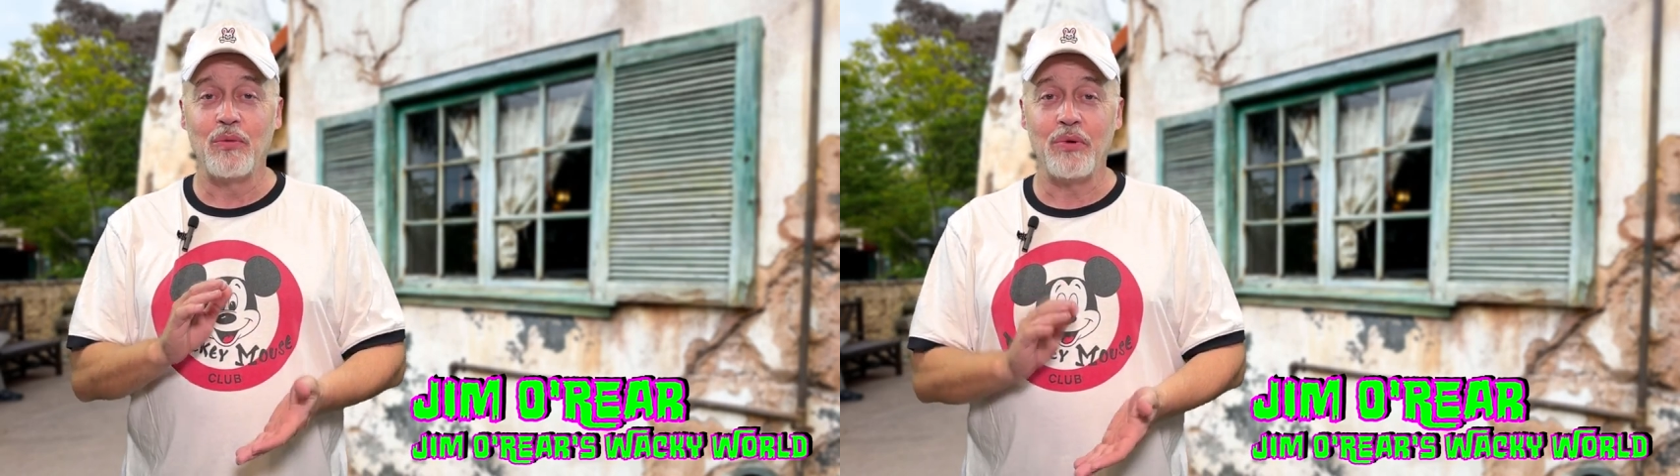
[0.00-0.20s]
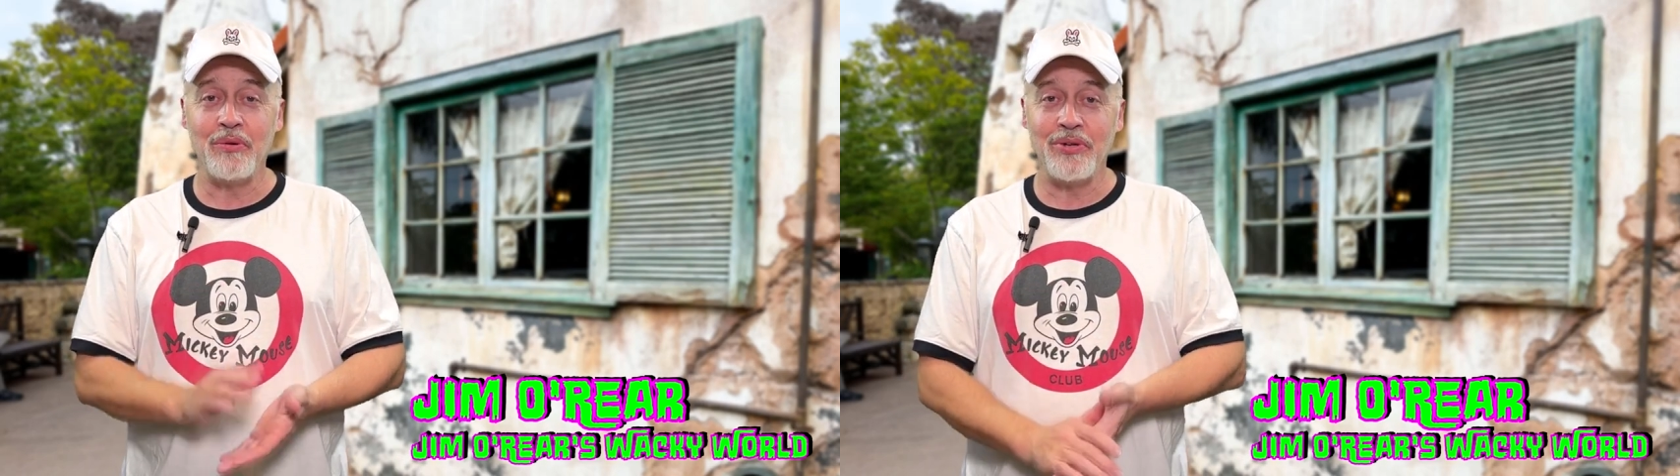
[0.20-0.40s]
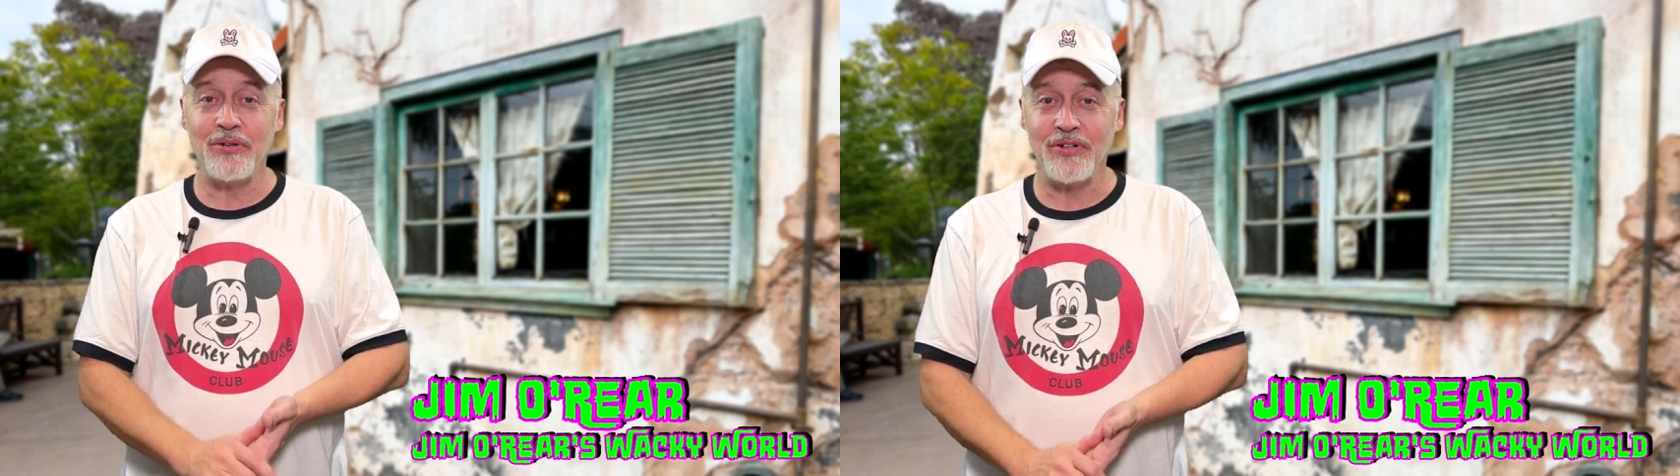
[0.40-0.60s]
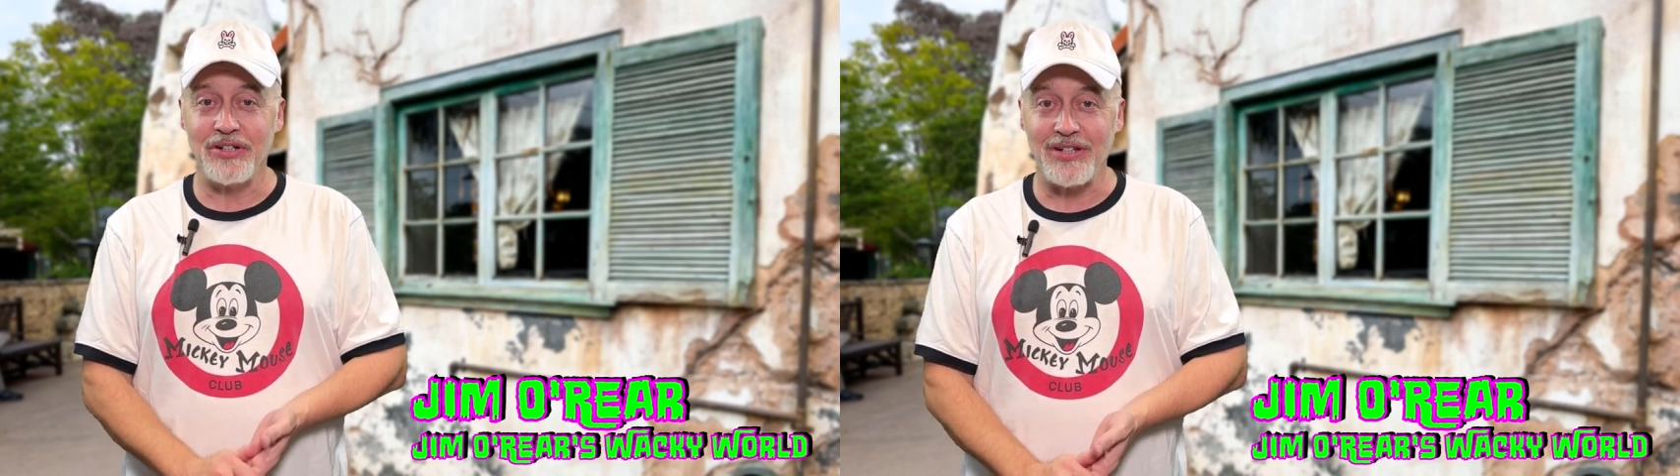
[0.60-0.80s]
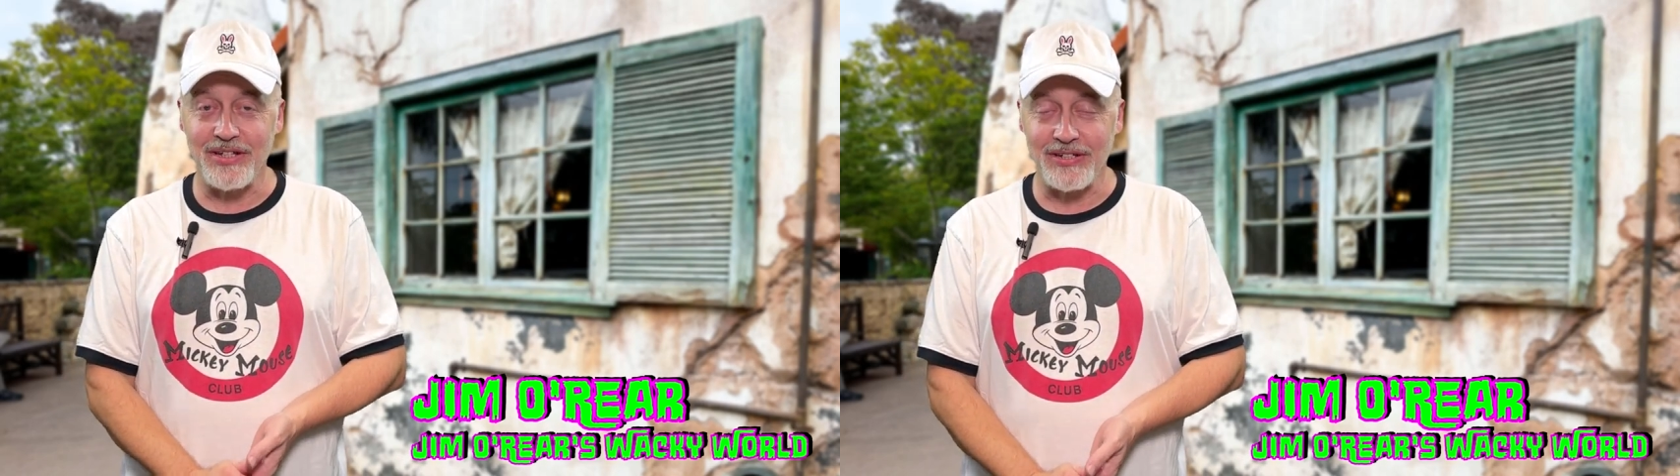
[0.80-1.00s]
We went over to
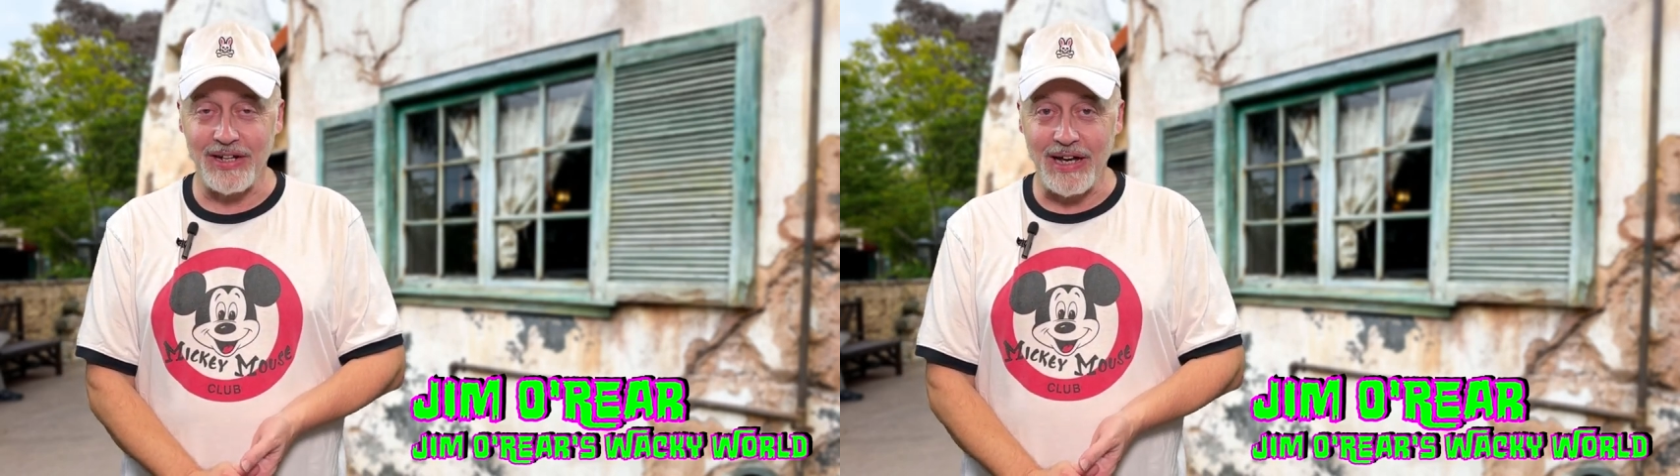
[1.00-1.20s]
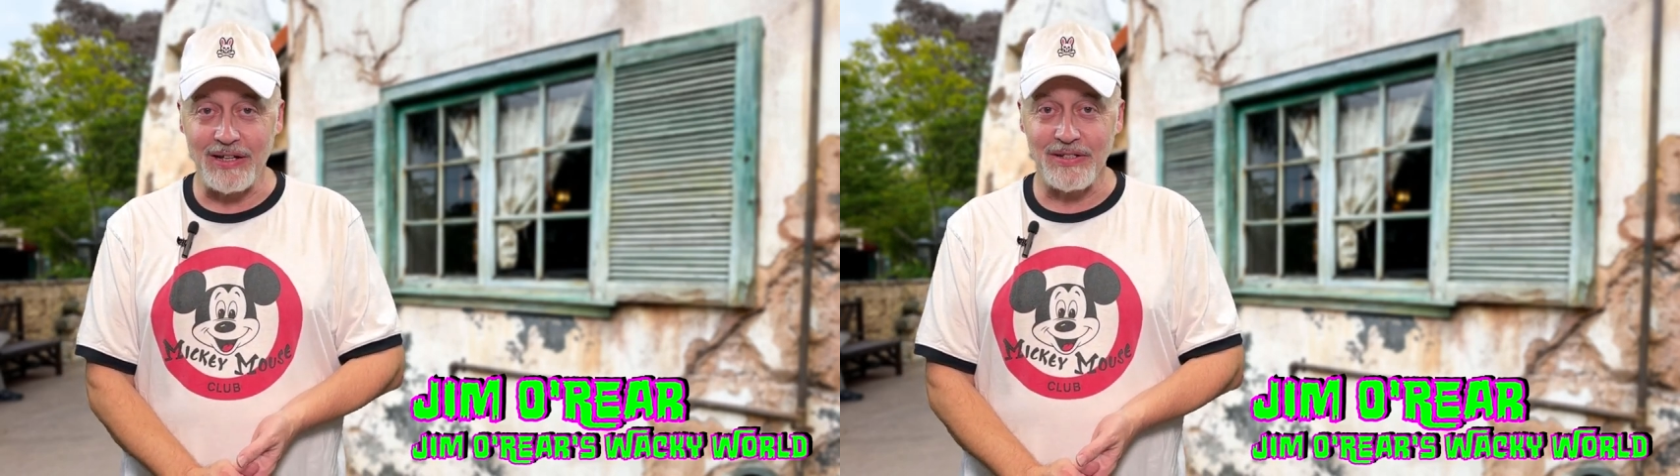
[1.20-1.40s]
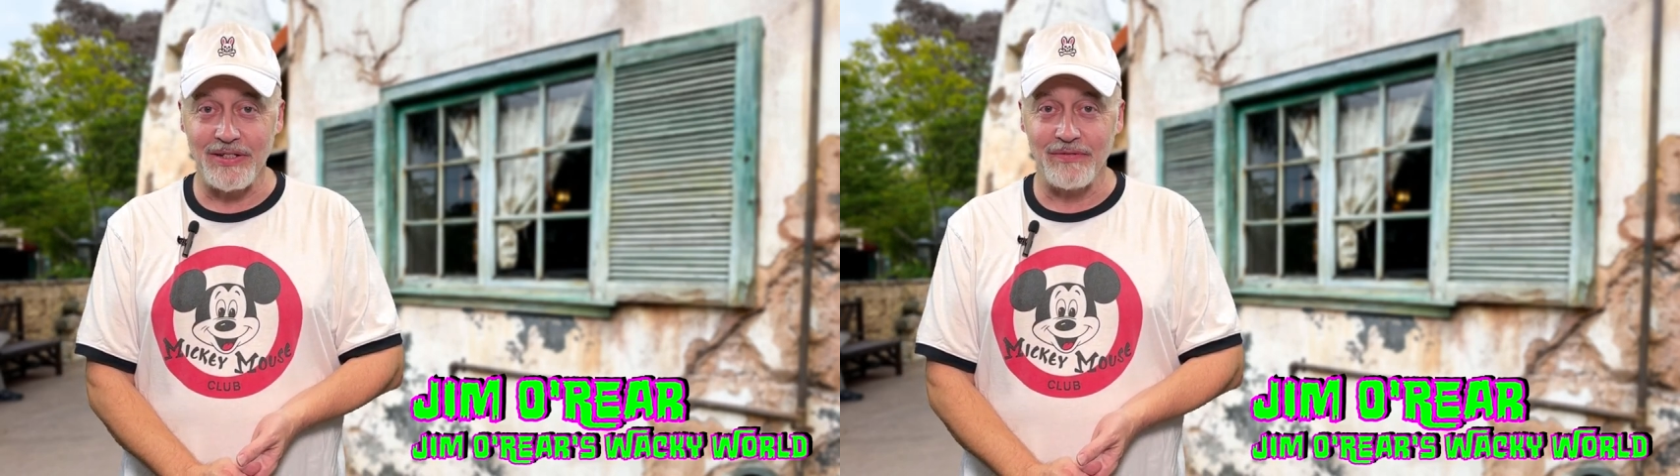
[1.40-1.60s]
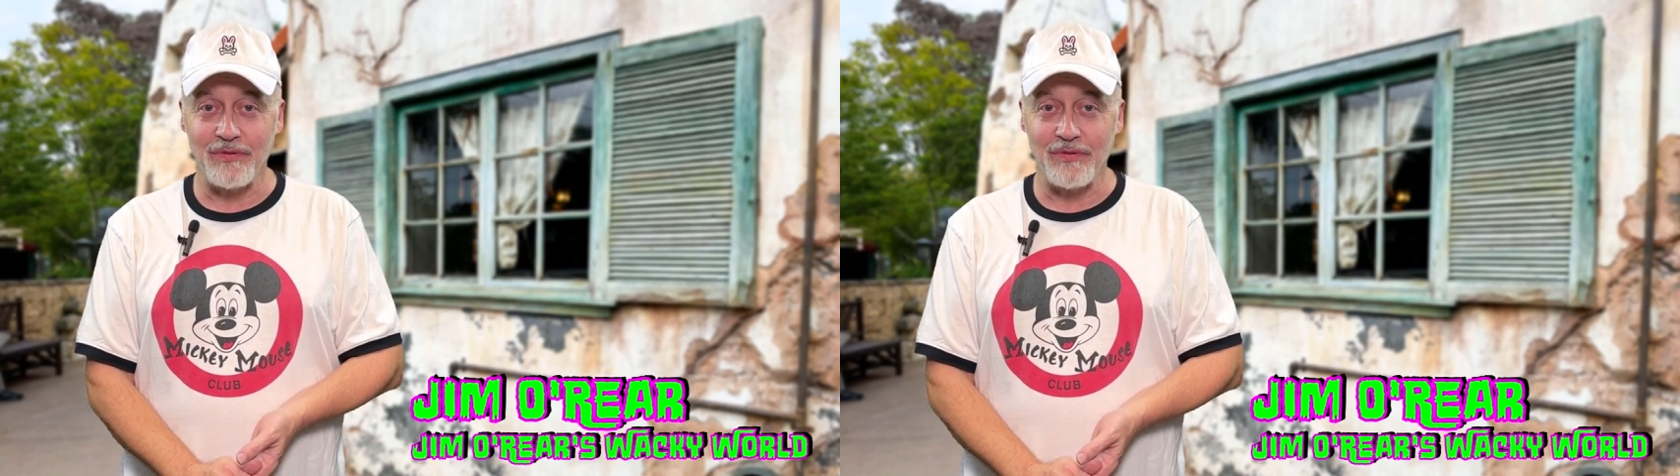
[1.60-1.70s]
Tusker House